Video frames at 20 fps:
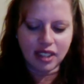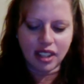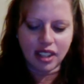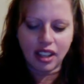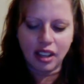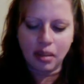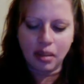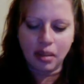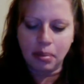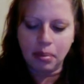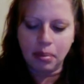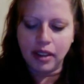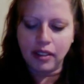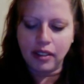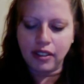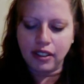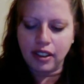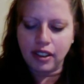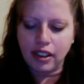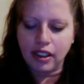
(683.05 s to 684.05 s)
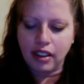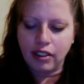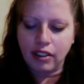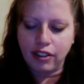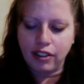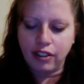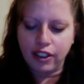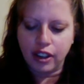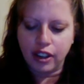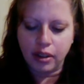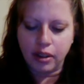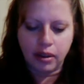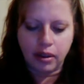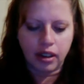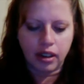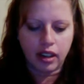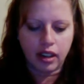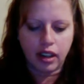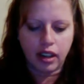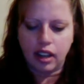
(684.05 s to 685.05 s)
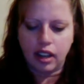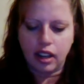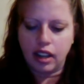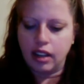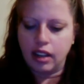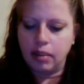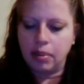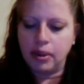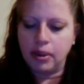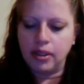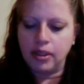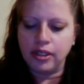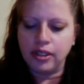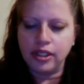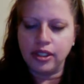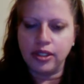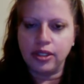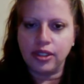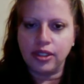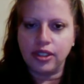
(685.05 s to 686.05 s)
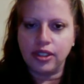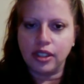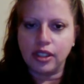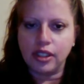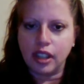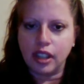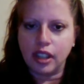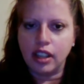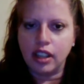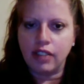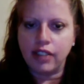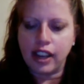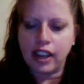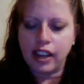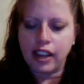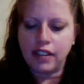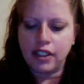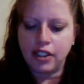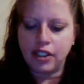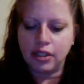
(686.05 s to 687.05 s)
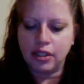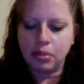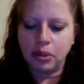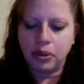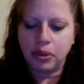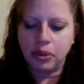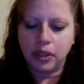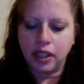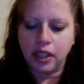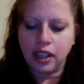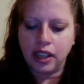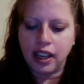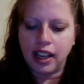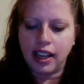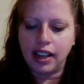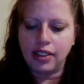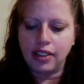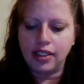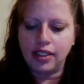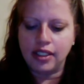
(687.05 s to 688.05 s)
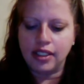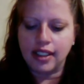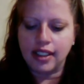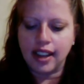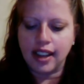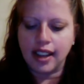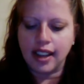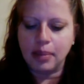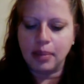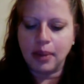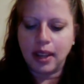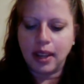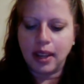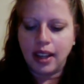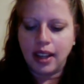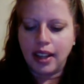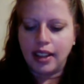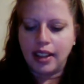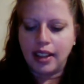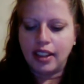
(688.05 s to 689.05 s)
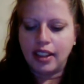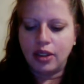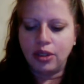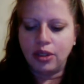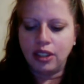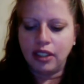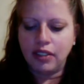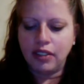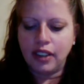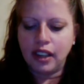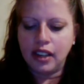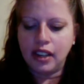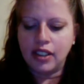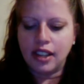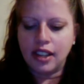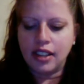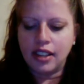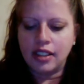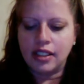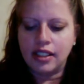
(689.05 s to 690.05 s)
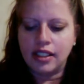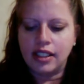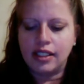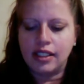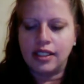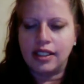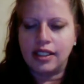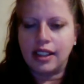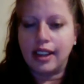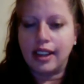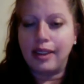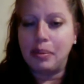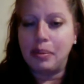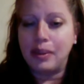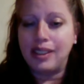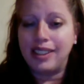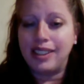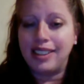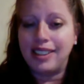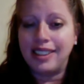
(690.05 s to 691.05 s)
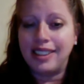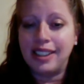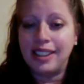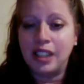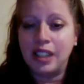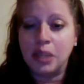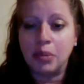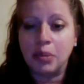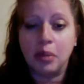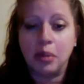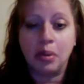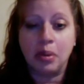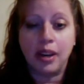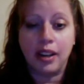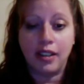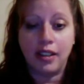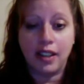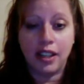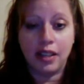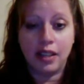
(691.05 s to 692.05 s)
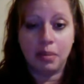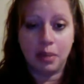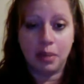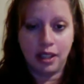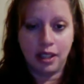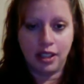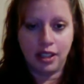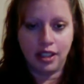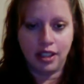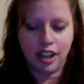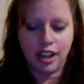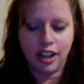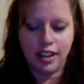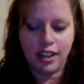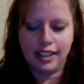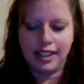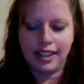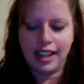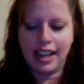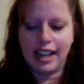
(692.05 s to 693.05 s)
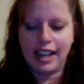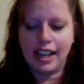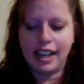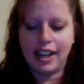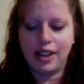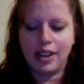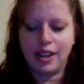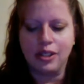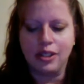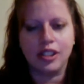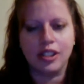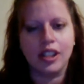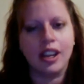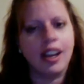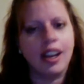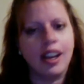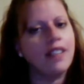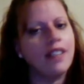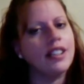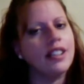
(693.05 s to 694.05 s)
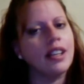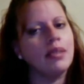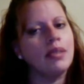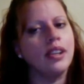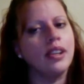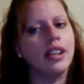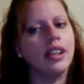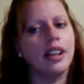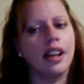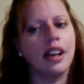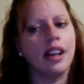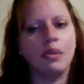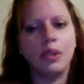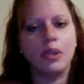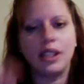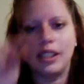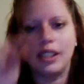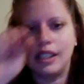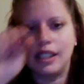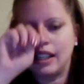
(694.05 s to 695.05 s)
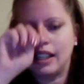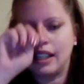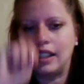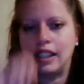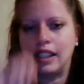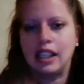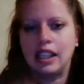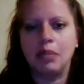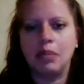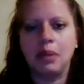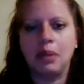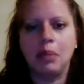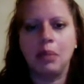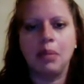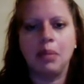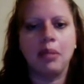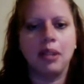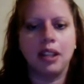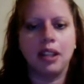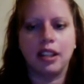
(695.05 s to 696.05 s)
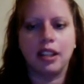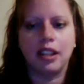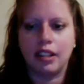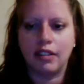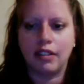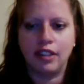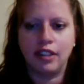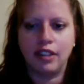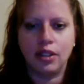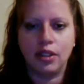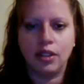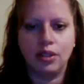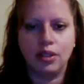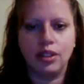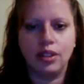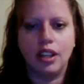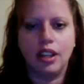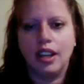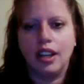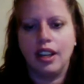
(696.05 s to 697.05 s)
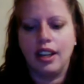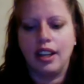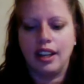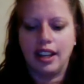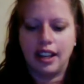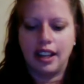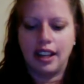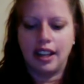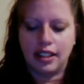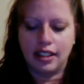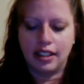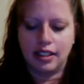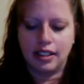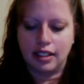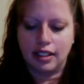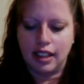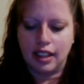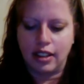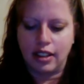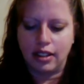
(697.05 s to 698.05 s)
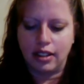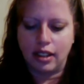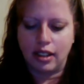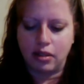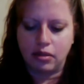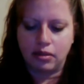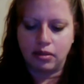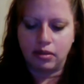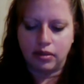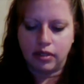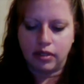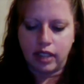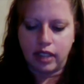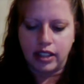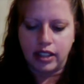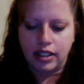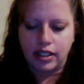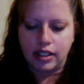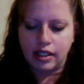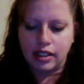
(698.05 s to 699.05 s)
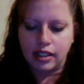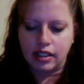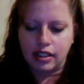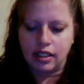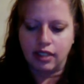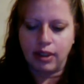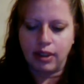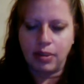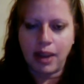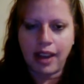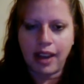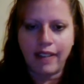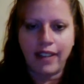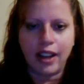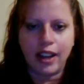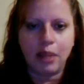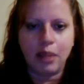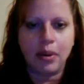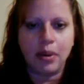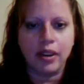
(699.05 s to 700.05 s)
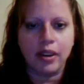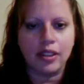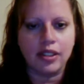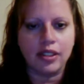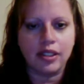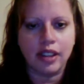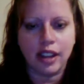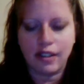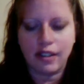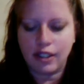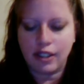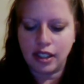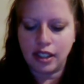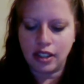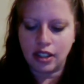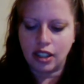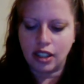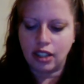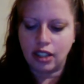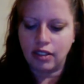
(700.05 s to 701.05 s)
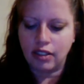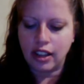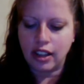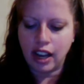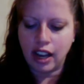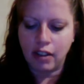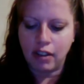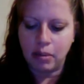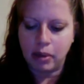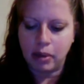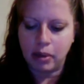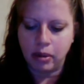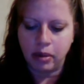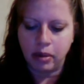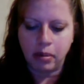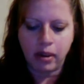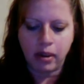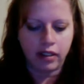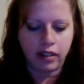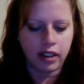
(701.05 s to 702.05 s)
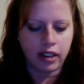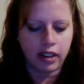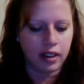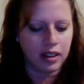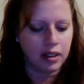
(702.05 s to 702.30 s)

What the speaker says: but for personal use, if I have to choose between Hangouts and Skype, the only advantage I can see to Skype is that it's more private, because all these Hangouts, every time you get on one, it says it could be publicly viewed, and I don't know. If I'm having a personal conversation, I'd rather have it be more private.